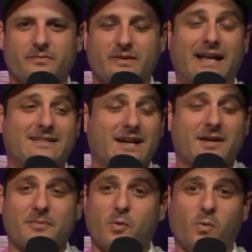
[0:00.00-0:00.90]
That's got
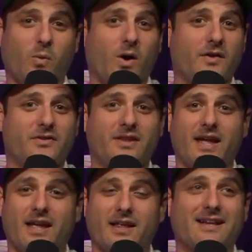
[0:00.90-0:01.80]
to be one
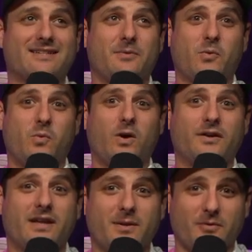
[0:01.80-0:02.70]
day. That's got to be
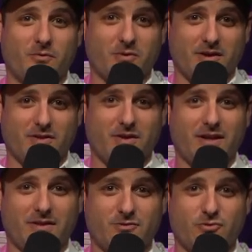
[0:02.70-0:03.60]
one day before they
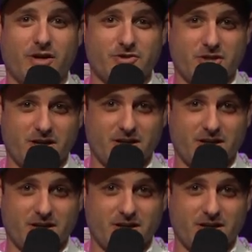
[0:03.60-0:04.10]
hit the trash can.